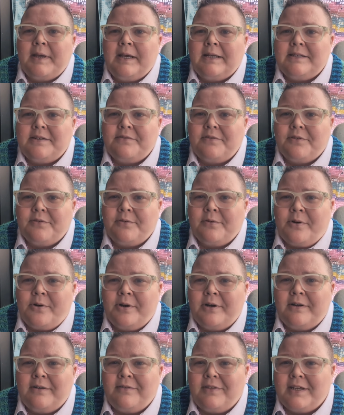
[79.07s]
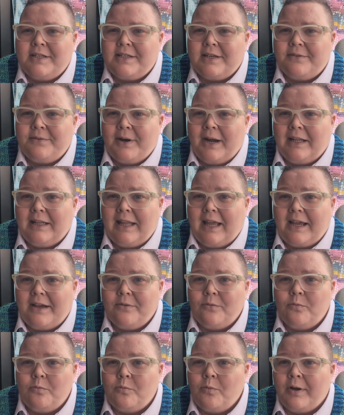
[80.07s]
As of the recording of this, we're at like
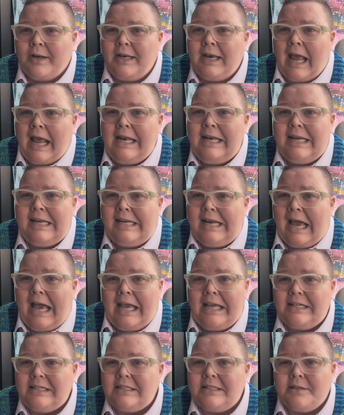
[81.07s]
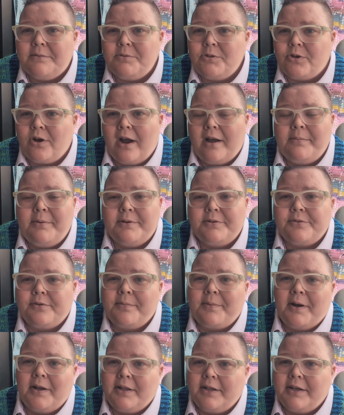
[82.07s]
199 subscribers. We're
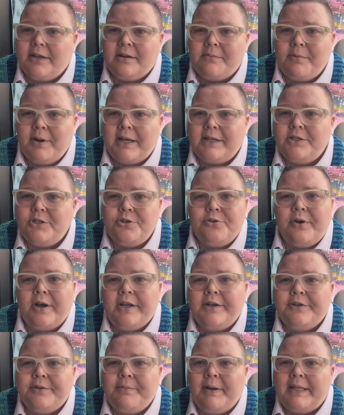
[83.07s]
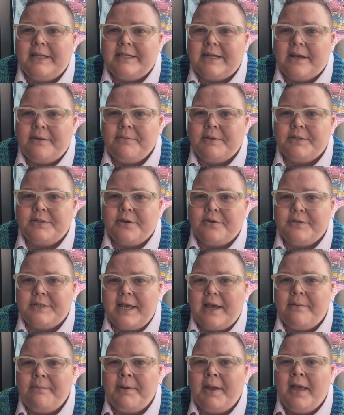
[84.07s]
probably going to break 200 by the time this goes
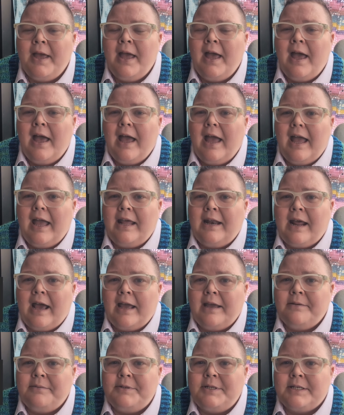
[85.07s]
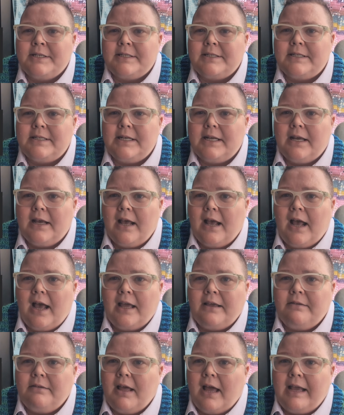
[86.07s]
up. And I am just,
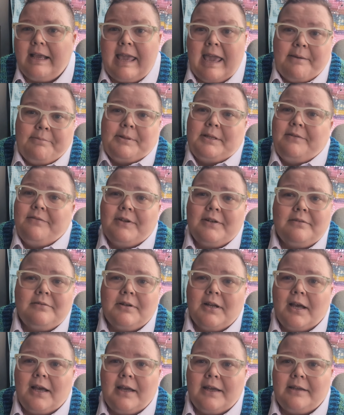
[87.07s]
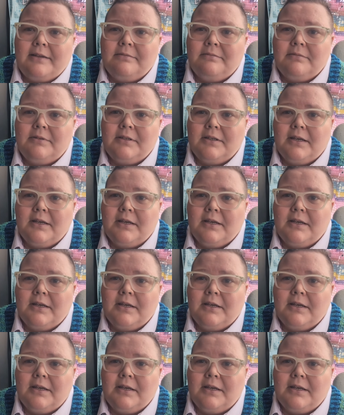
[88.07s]
I can't believe it. I'm